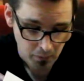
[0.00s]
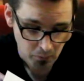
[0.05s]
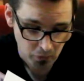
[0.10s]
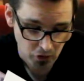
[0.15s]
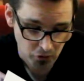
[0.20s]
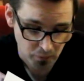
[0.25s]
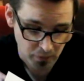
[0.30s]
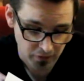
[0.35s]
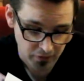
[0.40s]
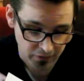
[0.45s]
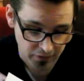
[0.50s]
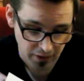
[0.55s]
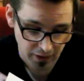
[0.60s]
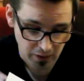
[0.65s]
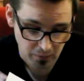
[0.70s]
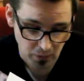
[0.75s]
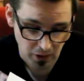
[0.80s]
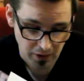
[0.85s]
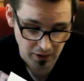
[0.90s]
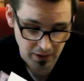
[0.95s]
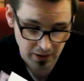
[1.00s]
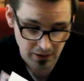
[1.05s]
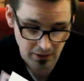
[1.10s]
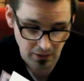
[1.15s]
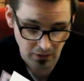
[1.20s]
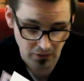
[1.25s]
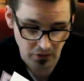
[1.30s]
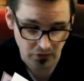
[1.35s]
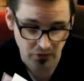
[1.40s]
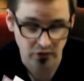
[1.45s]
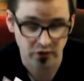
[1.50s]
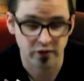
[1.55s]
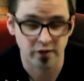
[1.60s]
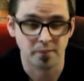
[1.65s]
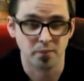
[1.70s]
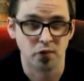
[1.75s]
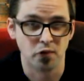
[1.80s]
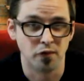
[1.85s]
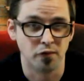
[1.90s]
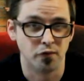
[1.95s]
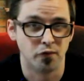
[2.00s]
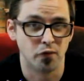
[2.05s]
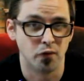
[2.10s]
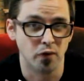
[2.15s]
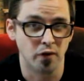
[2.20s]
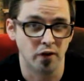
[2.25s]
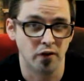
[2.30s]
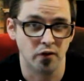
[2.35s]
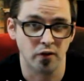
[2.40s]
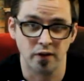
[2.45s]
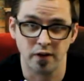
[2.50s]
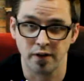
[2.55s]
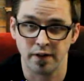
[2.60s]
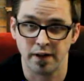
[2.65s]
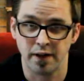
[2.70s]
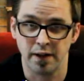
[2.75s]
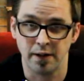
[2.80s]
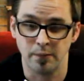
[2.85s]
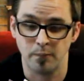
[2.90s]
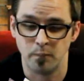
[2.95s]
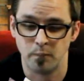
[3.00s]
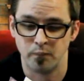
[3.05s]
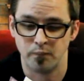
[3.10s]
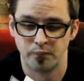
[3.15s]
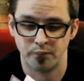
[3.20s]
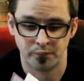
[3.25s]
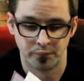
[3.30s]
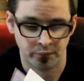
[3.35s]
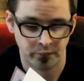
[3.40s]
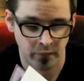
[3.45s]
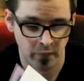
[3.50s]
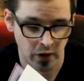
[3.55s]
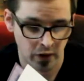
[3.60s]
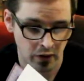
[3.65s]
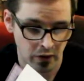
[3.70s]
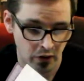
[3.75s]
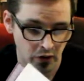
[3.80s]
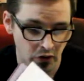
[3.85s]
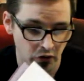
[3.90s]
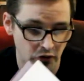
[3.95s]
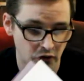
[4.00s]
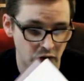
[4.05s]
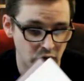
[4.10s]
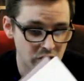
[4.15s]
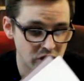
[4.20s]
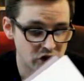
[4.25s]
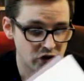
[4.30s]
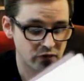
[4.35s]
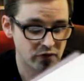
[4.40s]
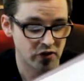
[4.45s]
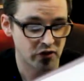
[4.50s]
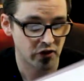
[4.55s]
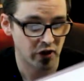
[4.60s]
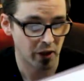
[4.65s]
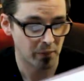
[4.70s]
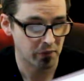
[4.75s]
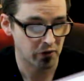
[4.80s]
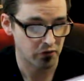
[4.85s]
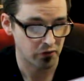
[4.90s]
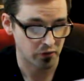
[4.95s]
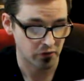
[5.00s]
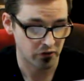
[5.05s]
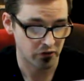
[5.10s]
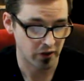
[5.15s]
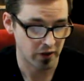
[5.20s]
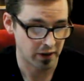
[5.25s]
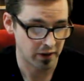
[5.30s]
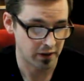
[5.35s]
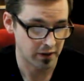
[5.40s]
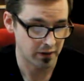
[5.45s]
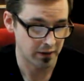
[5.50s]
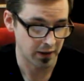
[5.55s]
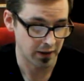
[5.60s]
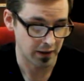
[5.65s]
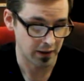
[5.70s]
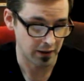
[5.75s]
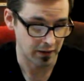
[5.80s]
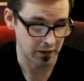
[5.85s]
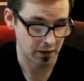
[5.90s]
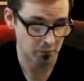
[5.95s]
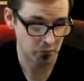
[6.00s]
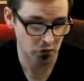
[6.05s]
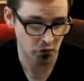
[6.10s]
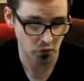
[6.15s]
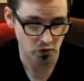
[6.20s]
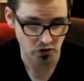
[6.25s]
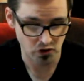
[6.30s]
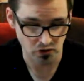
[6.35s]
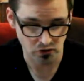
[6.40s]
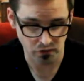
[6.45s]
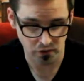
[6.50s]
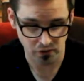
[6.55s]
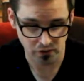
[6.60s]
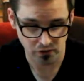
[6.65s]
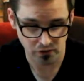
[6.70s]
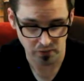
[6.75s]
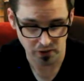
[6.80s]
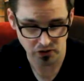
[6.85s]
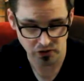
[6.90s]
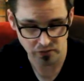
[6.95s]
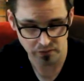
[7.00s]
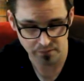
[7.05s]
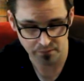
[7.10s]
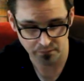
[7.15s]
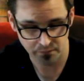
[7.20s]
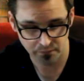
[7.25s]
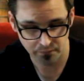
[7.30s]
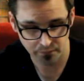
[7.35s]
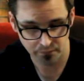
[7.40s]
but it's been signed by Neil, and this is number 410. So each of these copies are signed and numbered, which is very special.